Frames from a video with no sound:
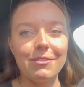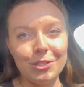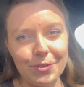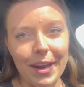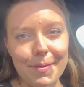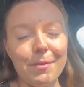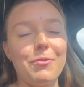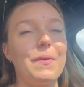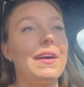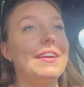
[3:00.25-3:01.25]
a due date
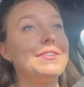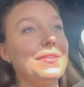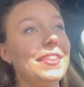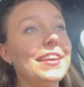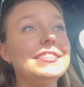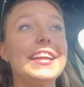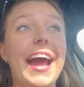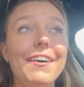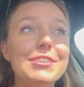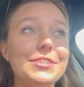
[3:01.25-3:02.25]
before I do the things that
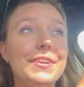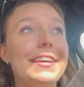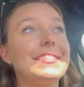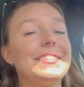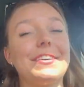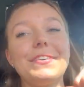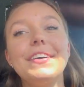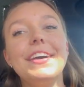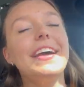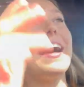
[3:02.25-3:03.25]
have a due date. So
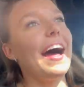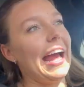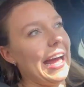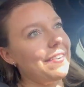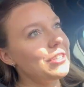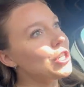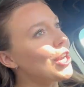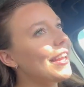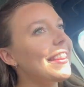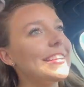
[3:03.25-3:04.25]
I have
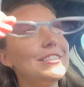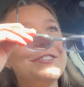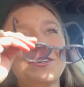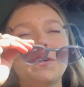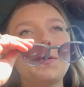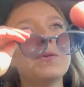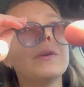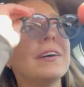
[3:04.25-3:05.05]
shit that's due